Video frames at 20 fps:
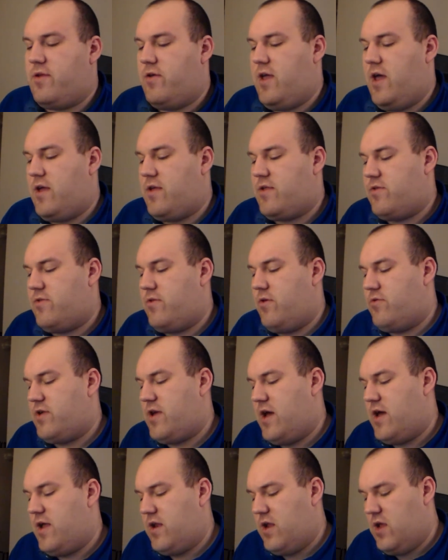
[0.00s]
So yeah, so
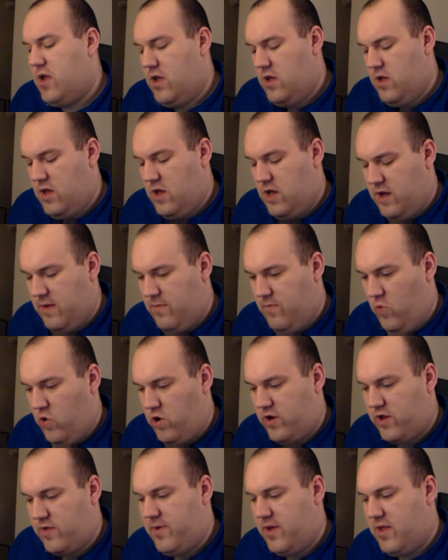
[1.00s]
those got
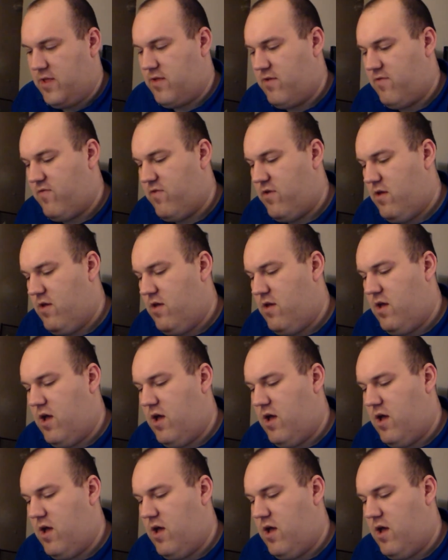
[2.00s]
more expensive.